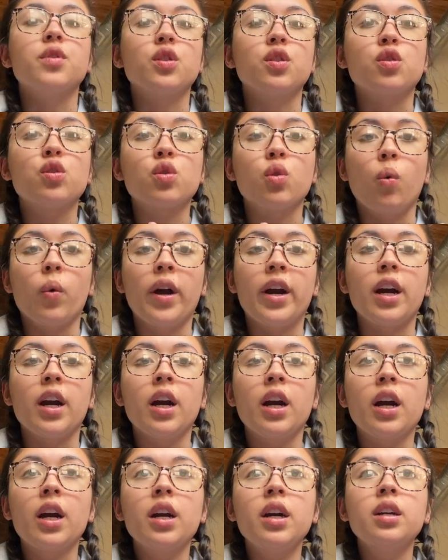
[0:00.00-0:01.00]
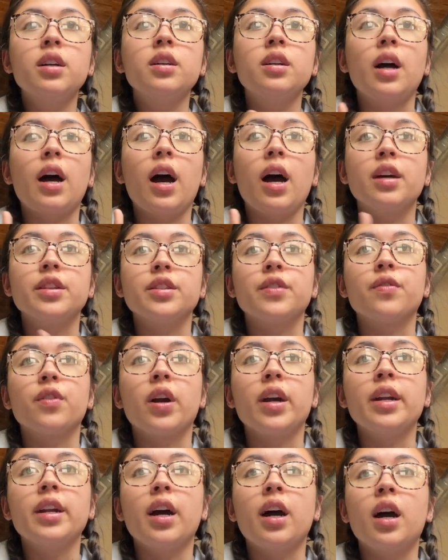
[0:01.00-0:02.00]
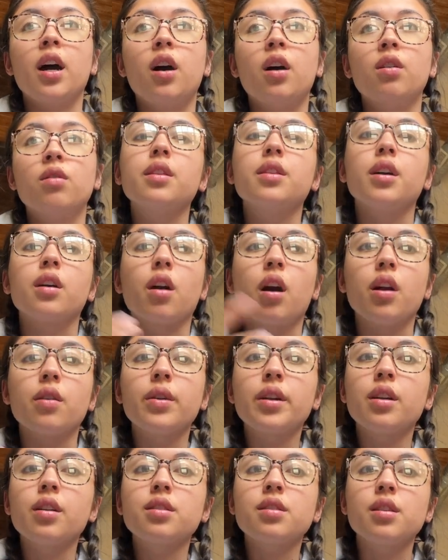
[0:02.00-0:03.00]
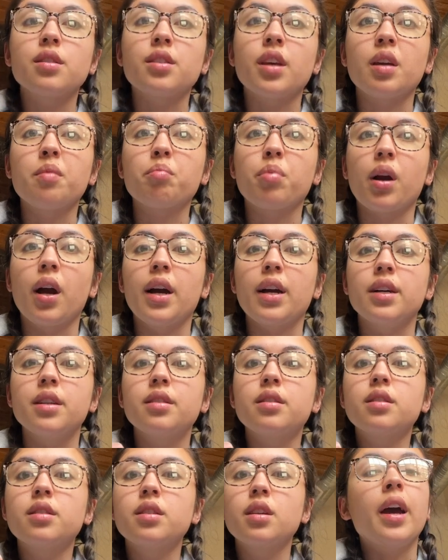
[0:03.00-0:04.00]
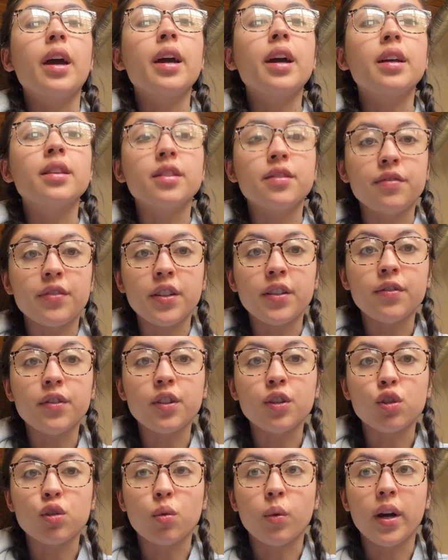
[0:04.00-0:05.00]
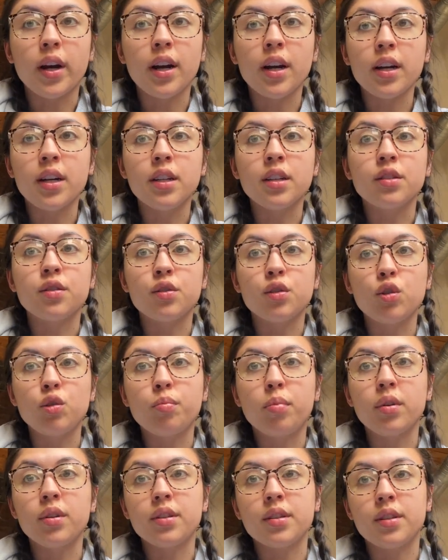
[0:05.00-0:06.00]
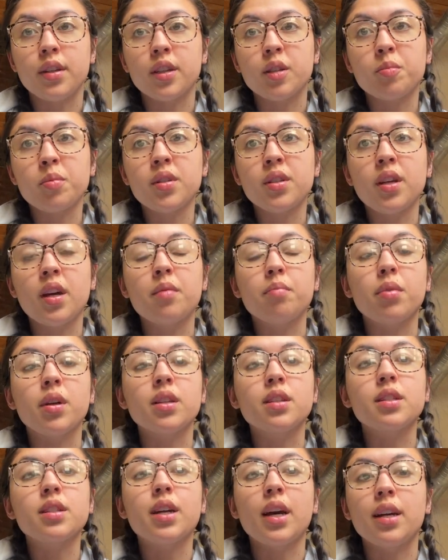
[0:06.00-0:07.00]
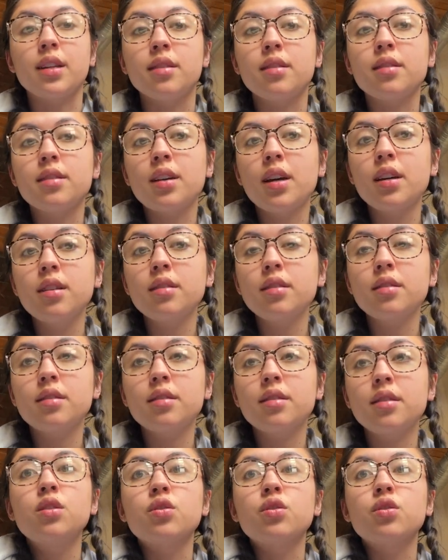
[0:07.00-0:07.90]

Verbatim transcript: The Square as of right now. The card reader is the same price and the fee for Square is 2.6% plus 10 cents.